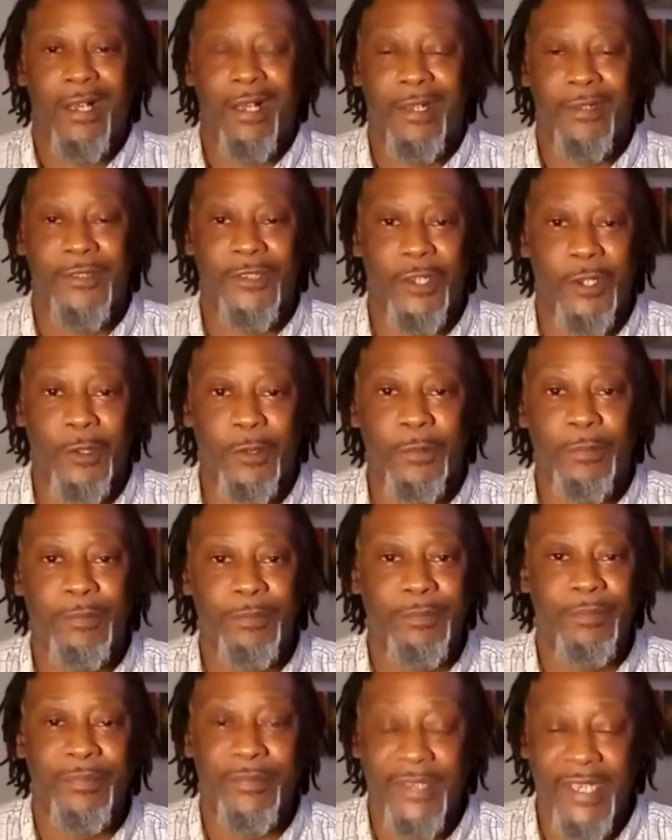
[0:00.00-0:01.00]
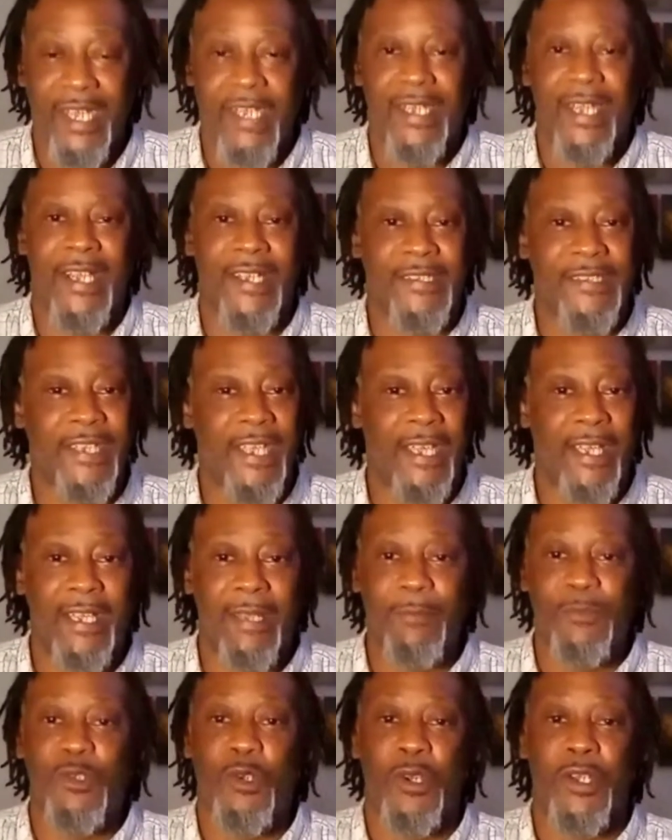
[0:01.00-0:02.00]
So yeah, like I said,
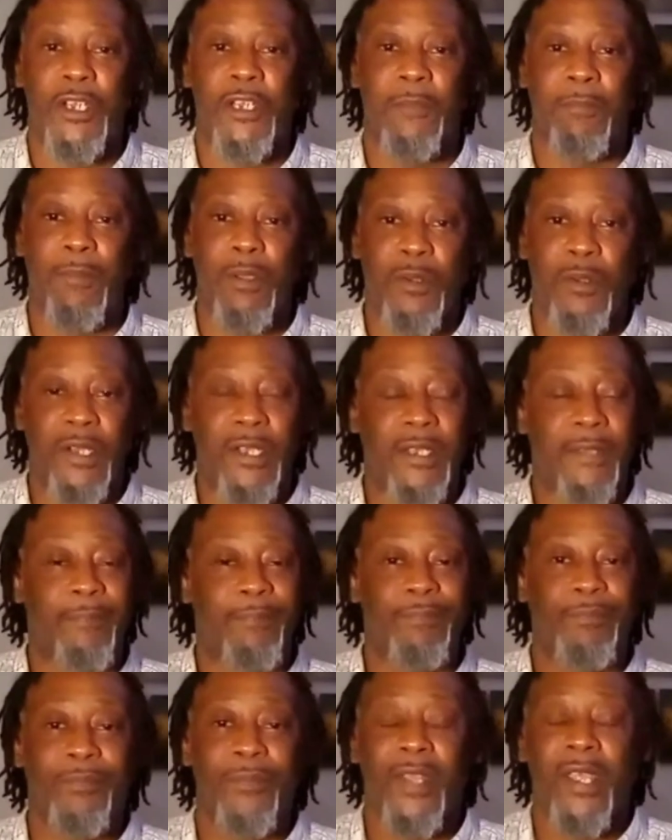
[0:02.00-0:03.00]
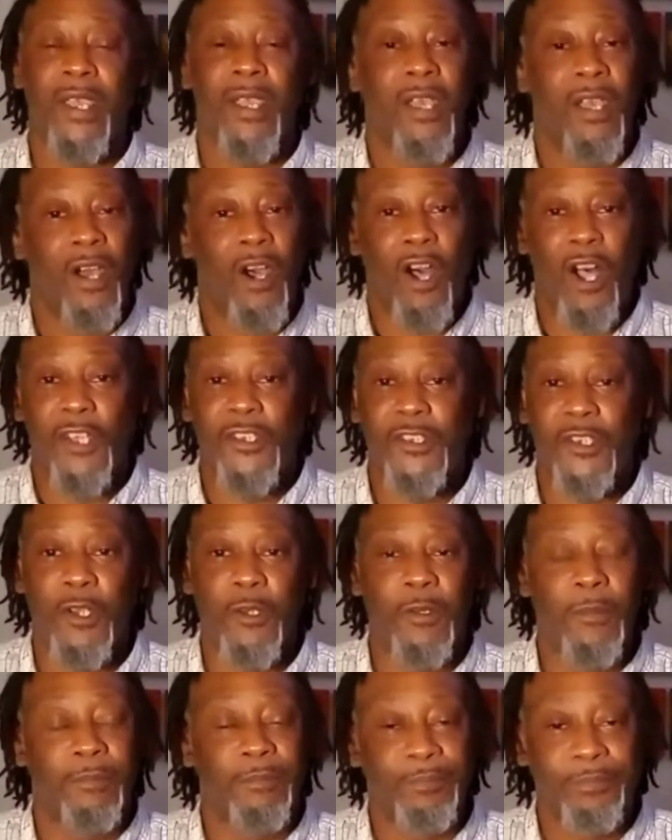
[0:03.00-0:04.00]
come join the community. Also,